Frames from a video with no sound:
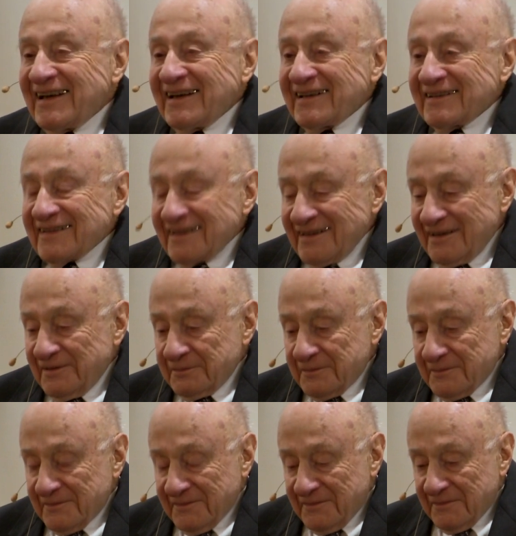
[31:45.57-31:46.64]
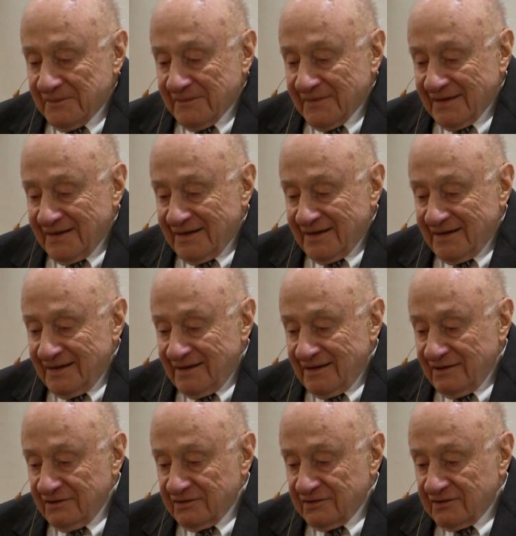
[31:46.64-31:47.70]
and um,
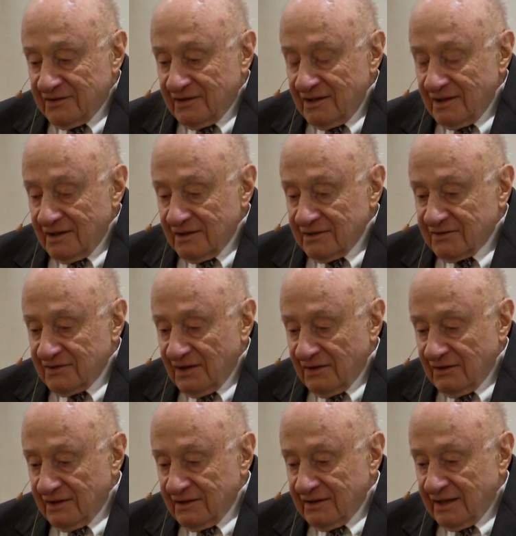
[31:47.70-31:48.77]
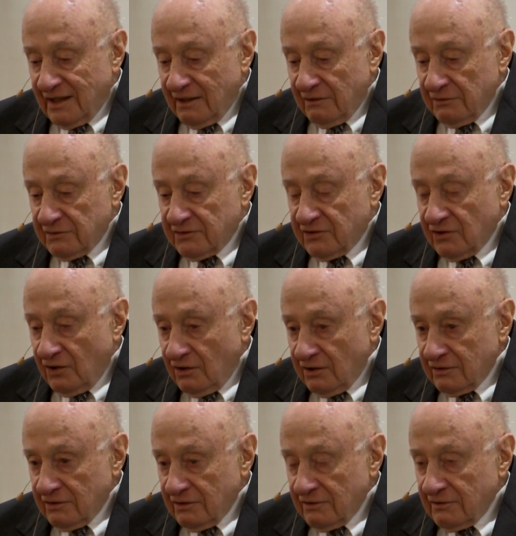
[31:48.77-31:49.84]
his Sutherland Dow's
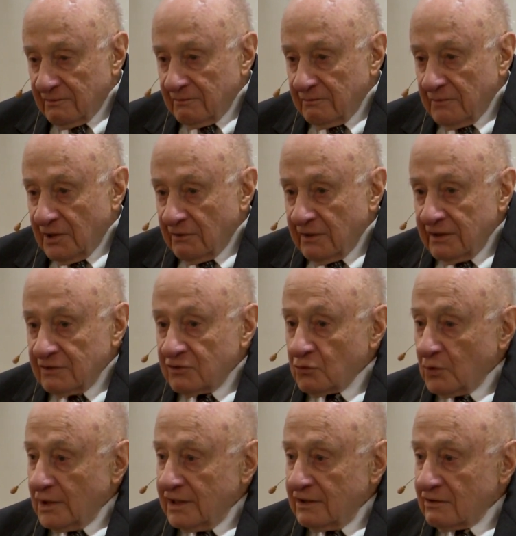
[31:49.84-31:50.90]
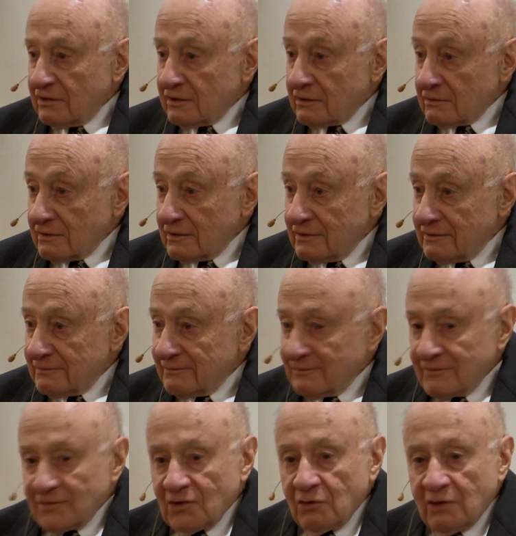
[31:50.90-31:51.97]
daughter married Duane Arnold,
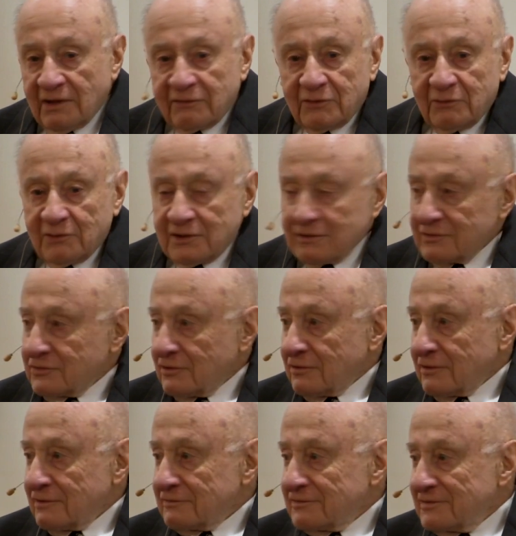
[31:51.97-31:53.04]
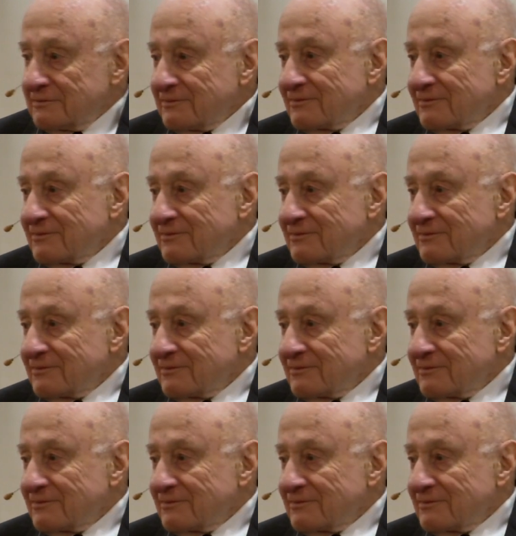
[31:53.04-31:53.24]
who everyone has heard of.